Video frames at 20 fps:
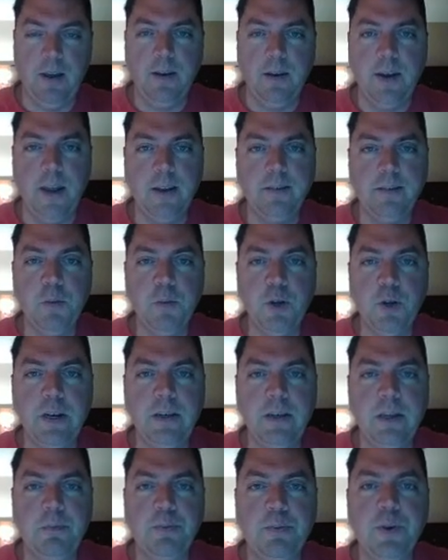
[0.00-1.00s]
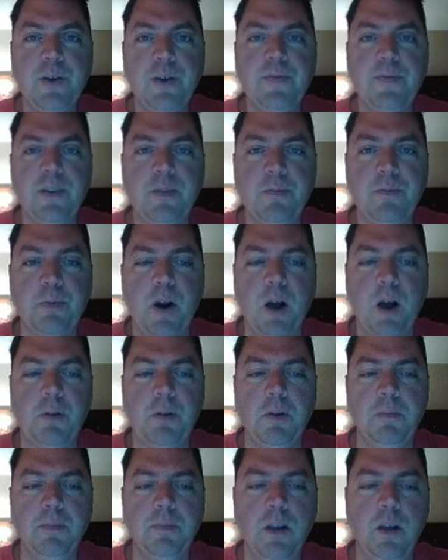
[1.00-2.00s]
Next, I'm going to debrief this
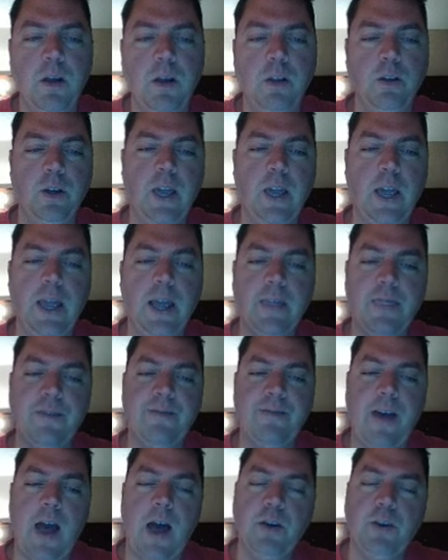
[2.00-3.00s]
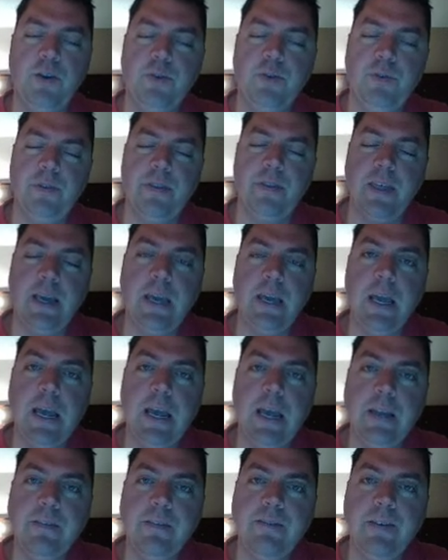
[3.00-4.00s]
problem, looking at the values,
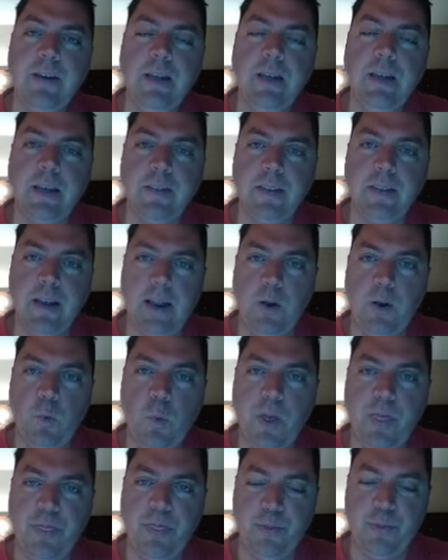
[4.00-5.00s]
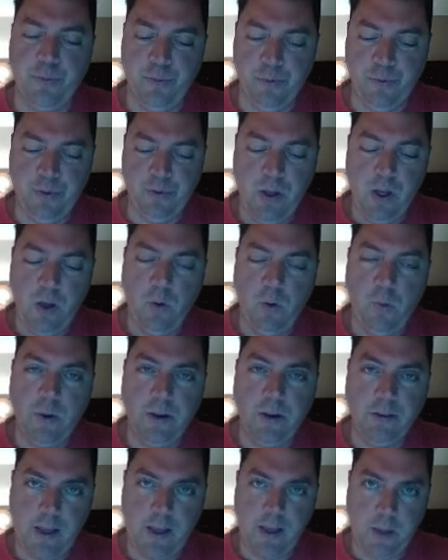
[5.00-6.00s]
thinking, and feeling that I went through
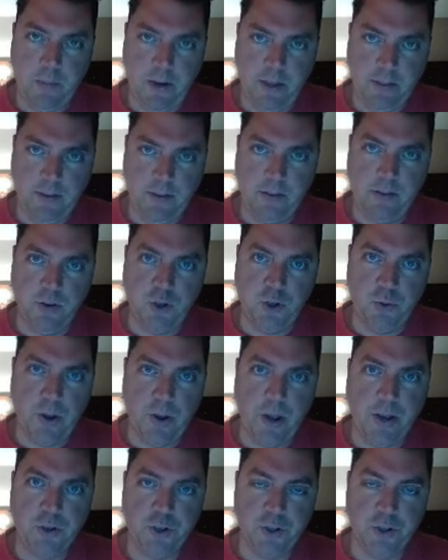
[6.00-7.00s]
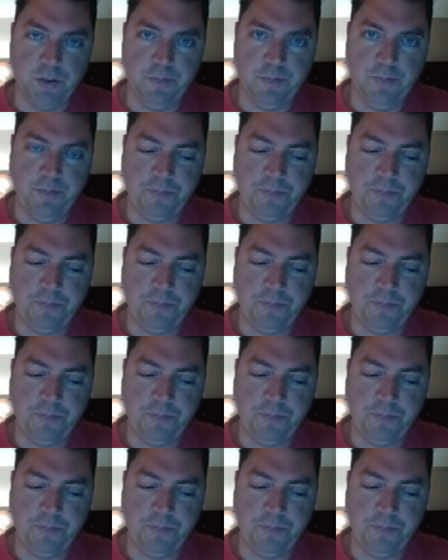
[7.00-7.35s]
when examining the situation.